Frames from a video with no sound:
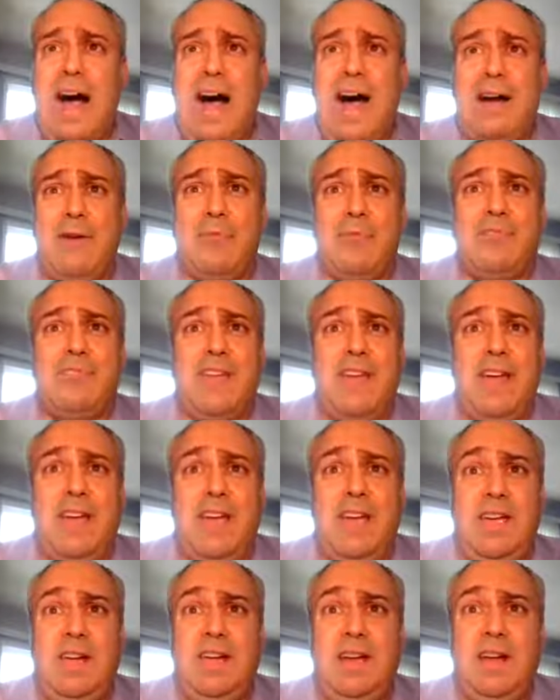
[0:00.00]
I was
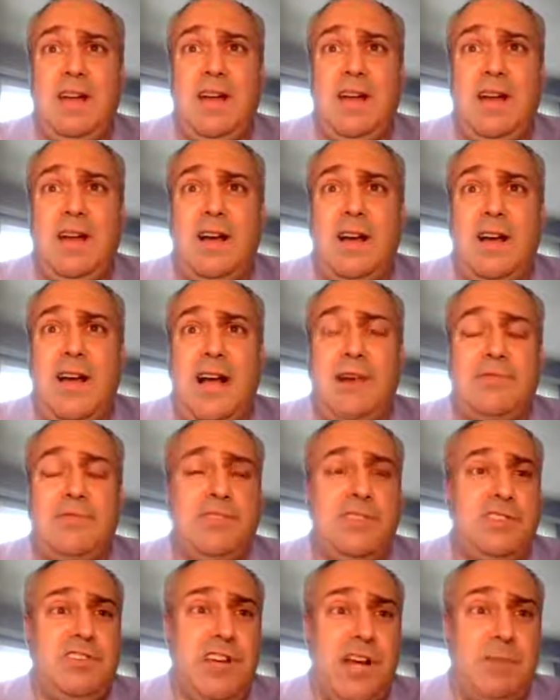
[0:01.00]
a
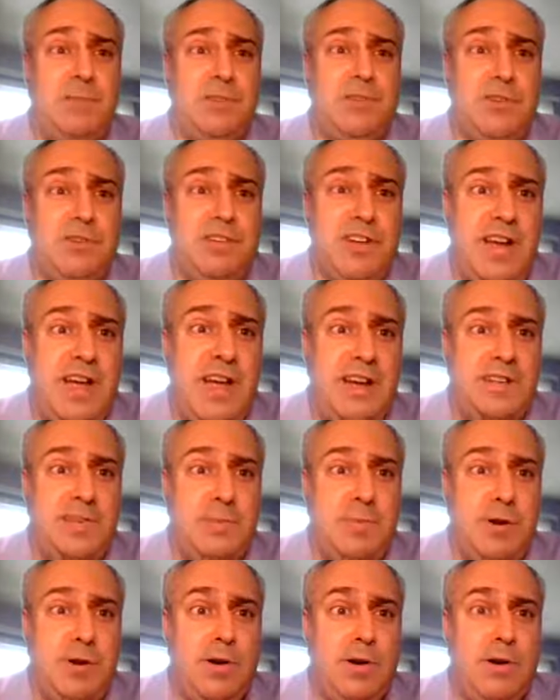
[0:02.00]
job search
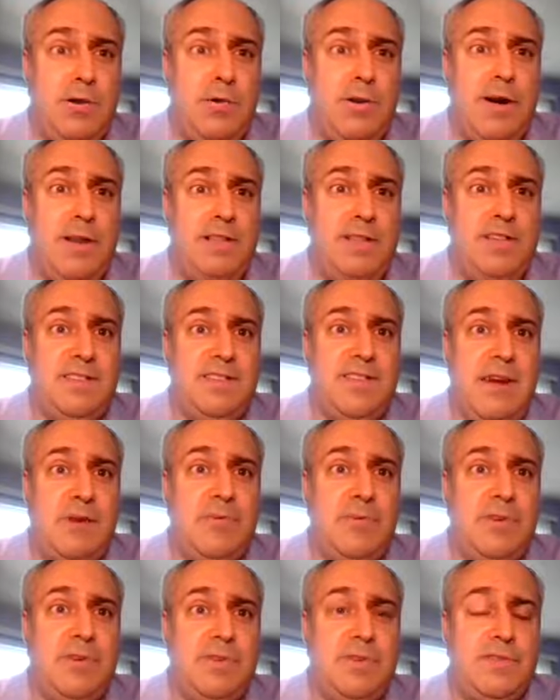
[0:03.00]
expert, or at least I
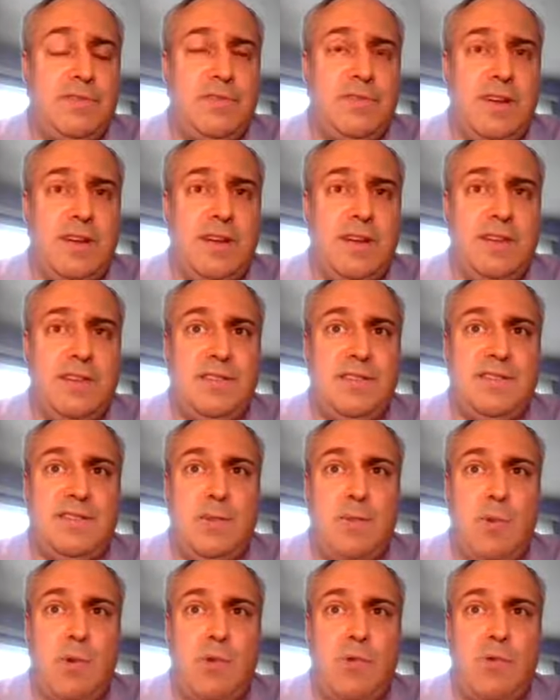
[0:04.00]
was
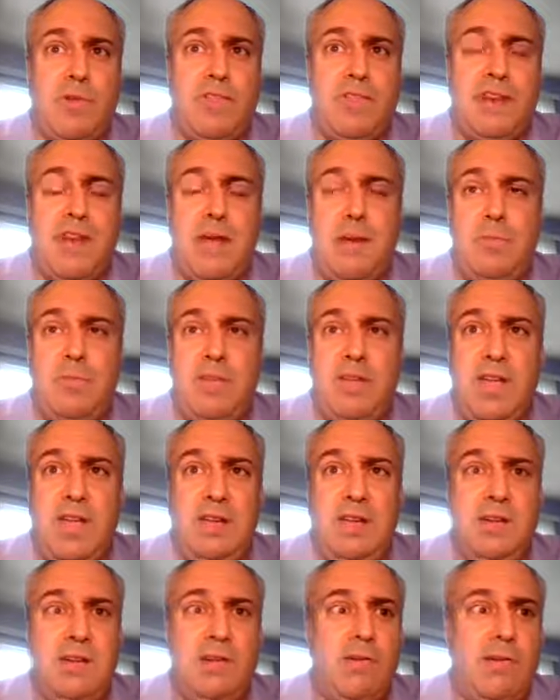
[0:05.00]
someone with an MBA
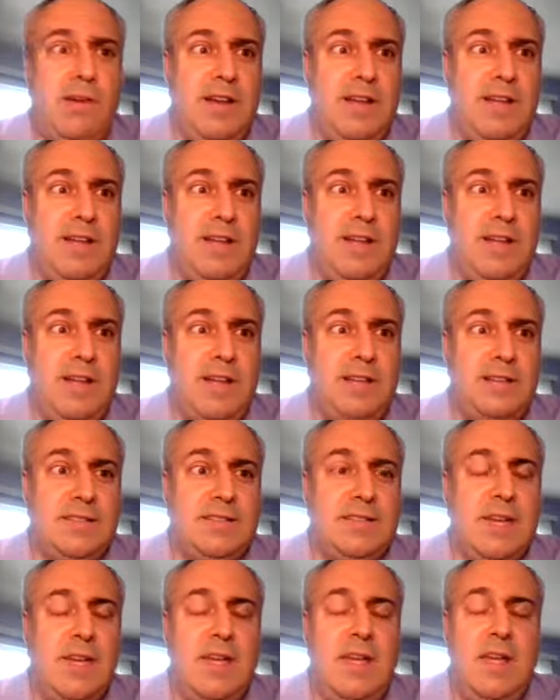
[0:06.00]
degree and
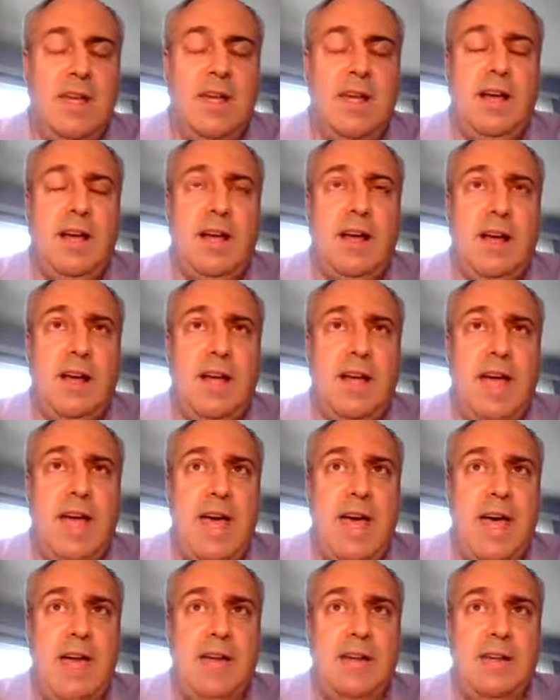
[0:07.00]

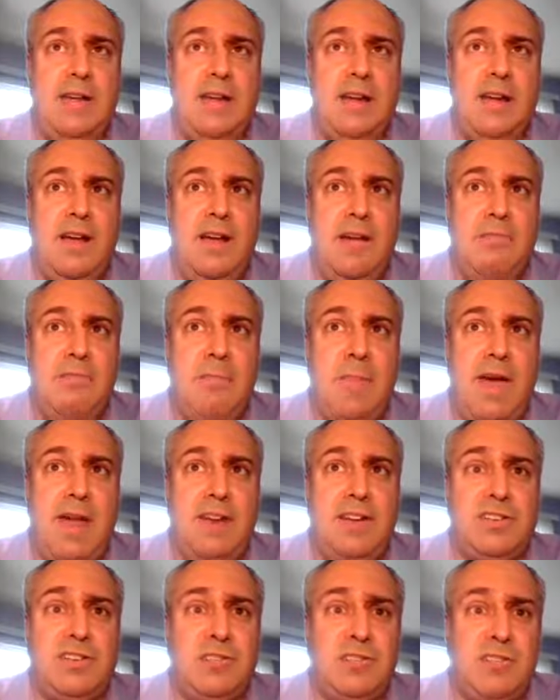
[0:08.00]
had
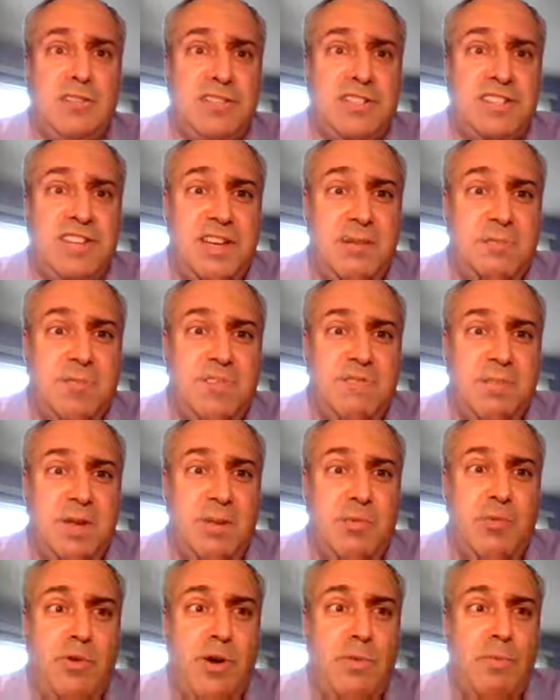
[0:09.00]
managed large teams of
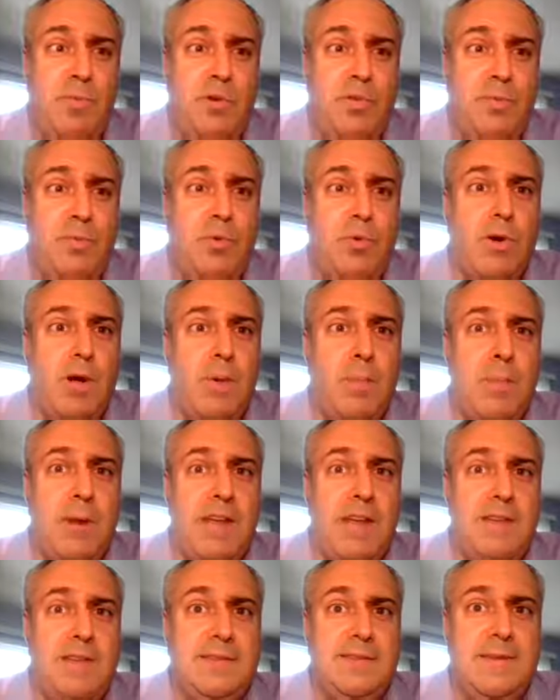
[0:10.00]
people at multiple
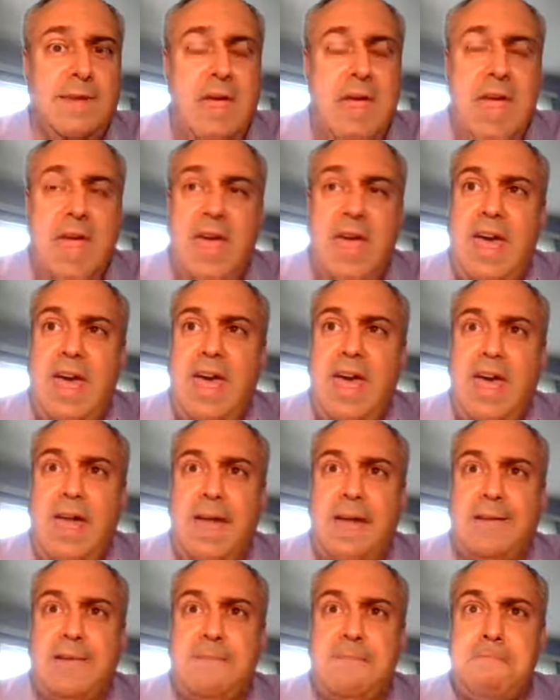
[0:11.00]
companies.
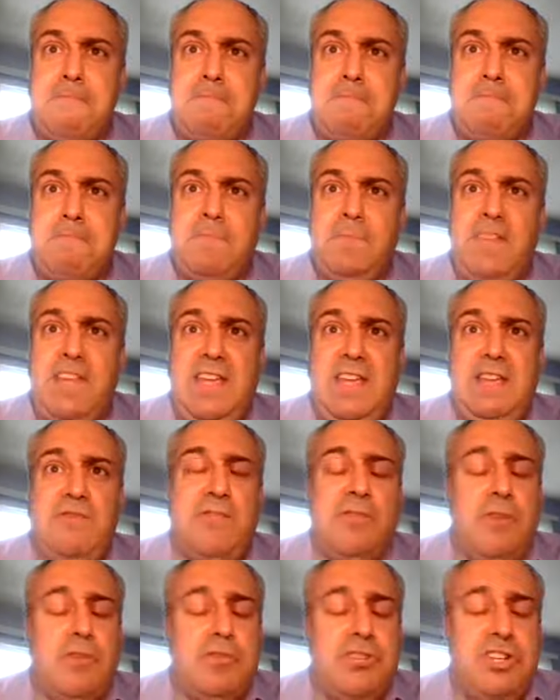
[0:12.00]
And
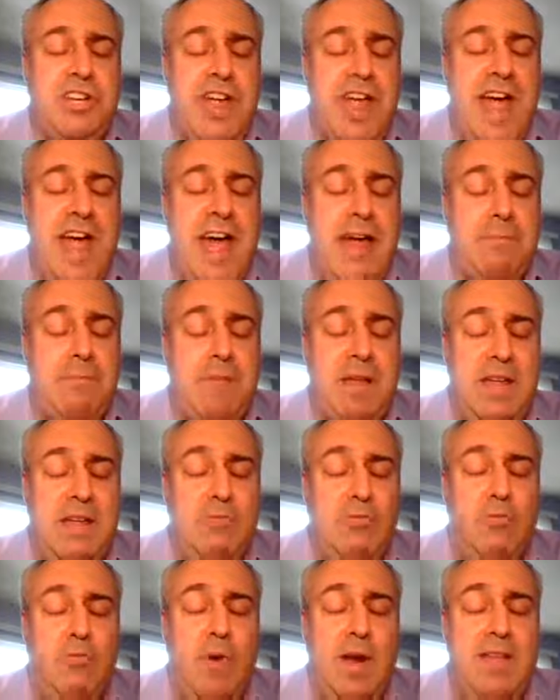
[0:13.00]
even though she had me
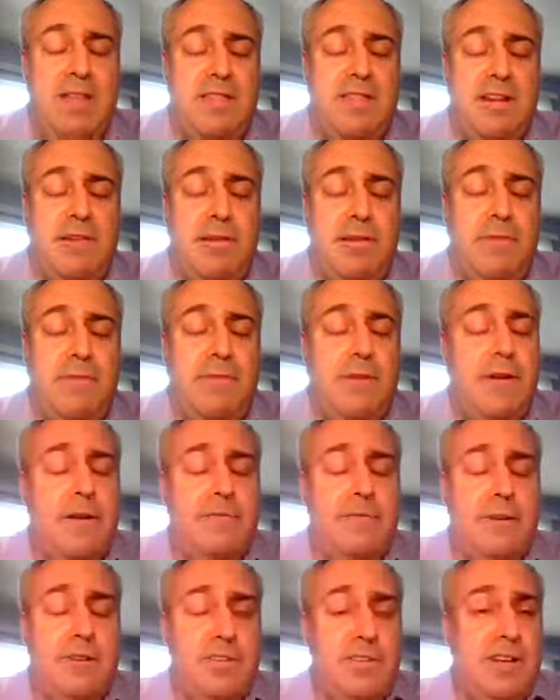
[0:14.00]
right there in front of
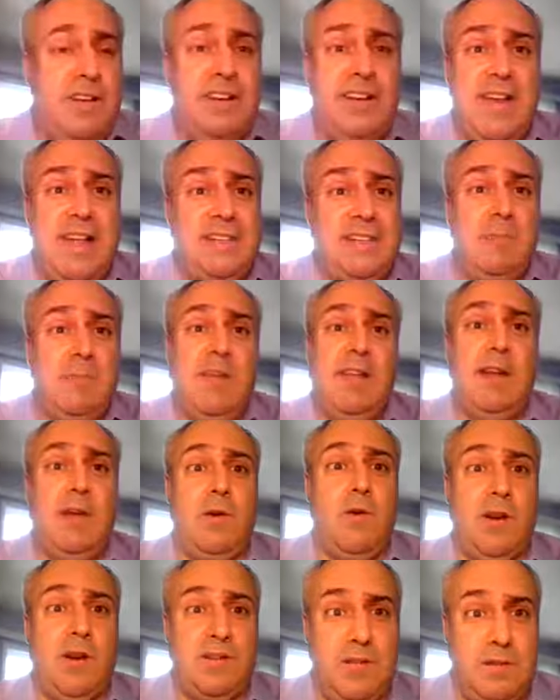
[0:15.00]
her, she didn't ask me any
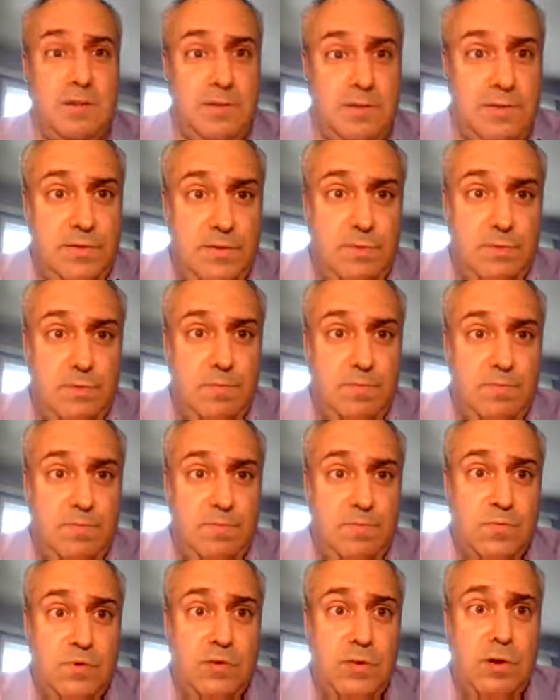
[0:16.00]
questions.
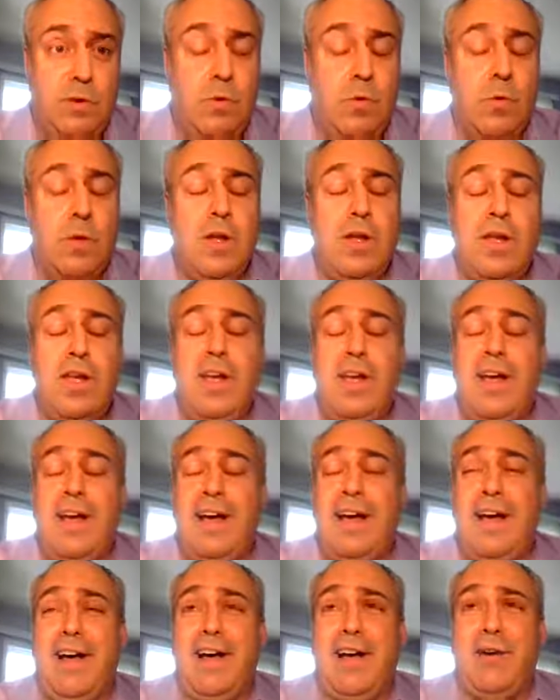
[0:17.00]
So
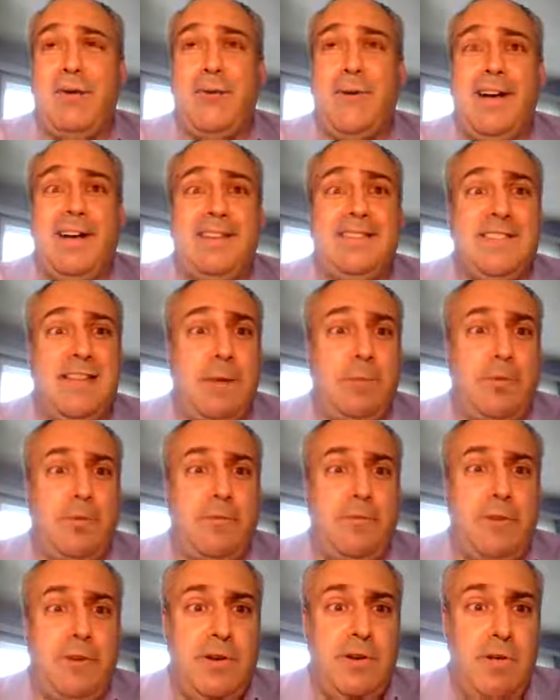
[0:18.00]
great example
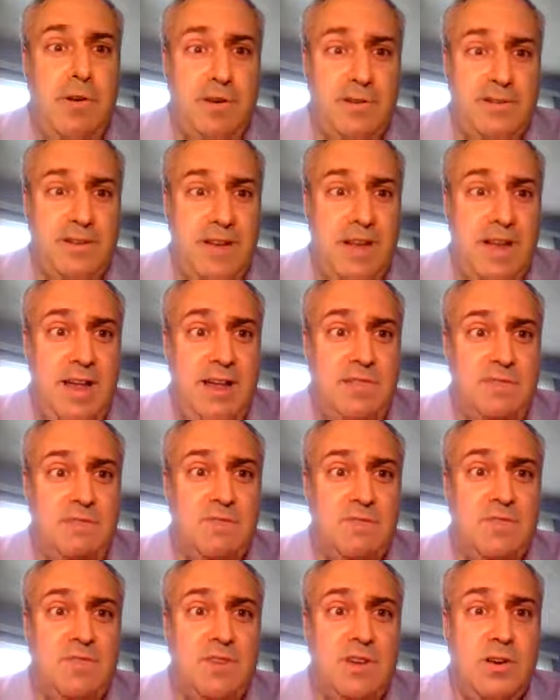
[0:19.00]
for you all today.
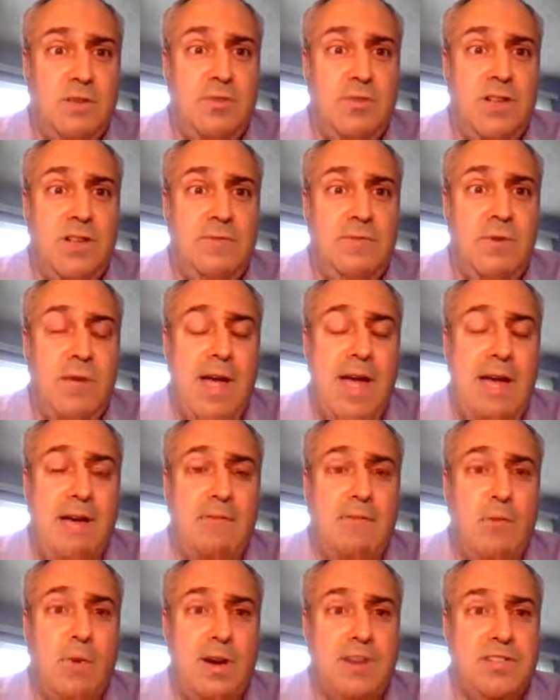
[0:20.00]
So if you have
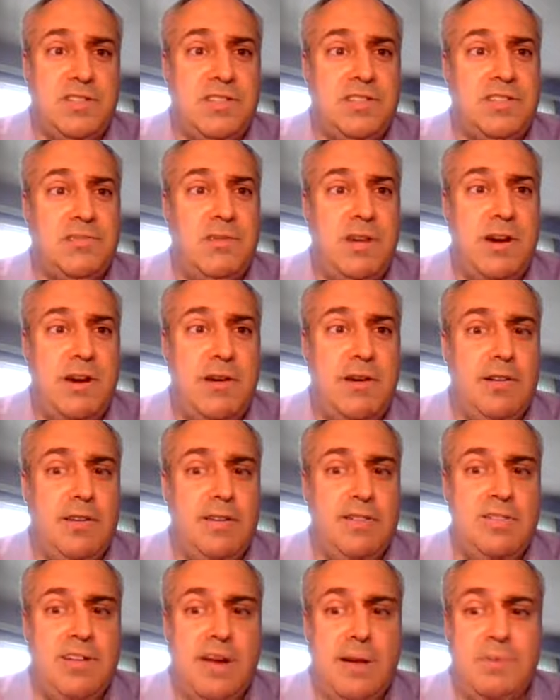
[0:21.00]
questions regarding the
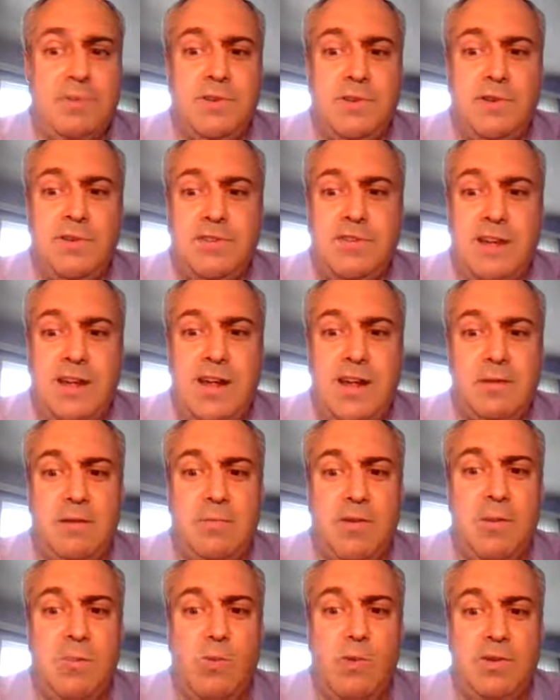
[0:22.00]
job search and how to
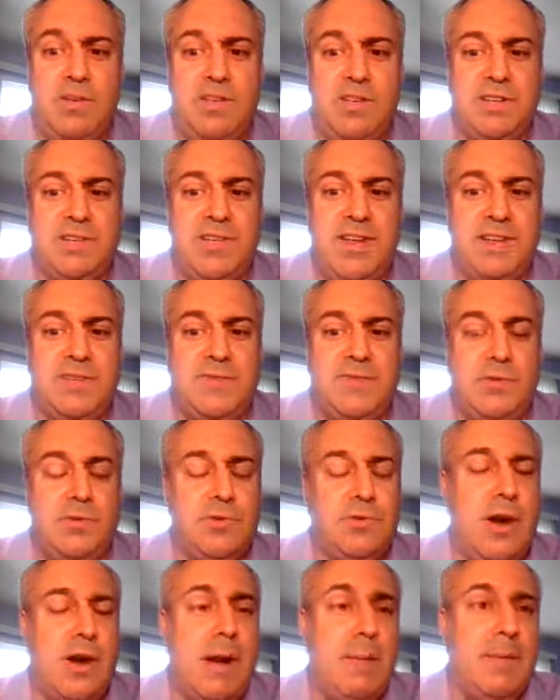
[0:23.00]
be more successful,
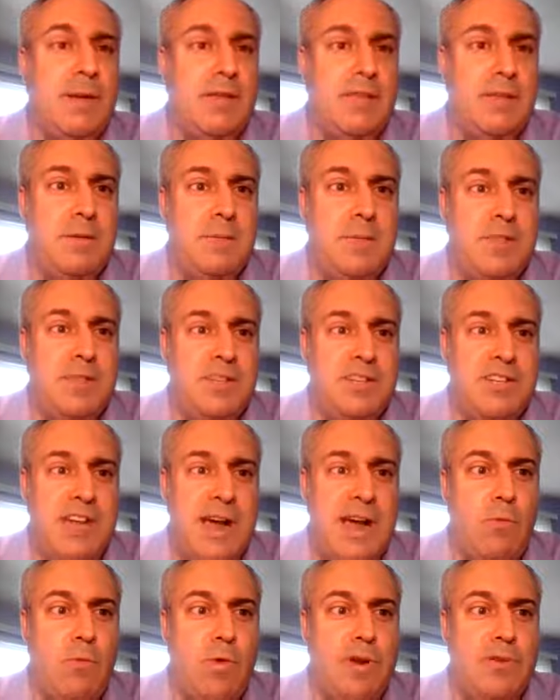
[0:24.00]
dropping them in the
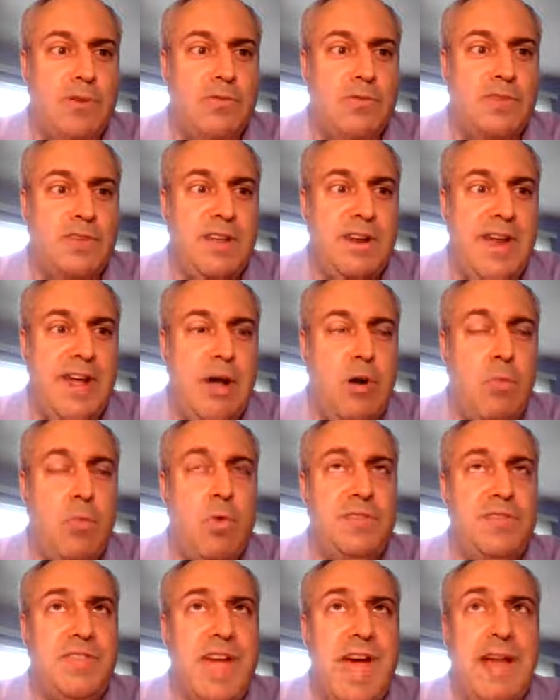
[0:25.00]
chat window is going to help
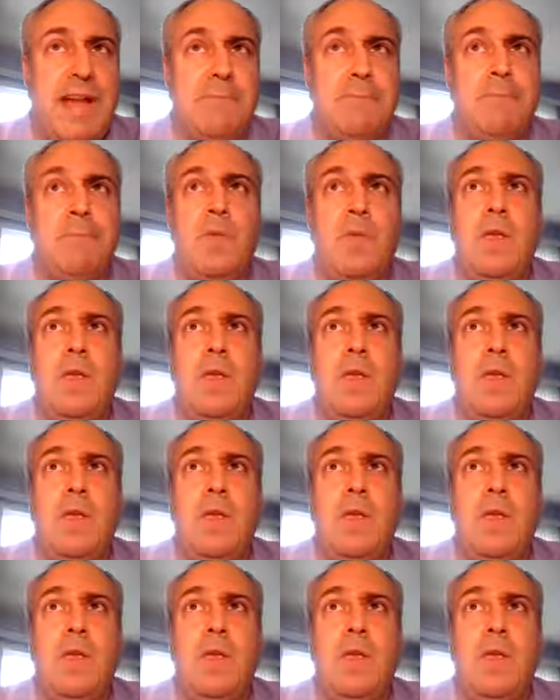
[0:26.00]
with that.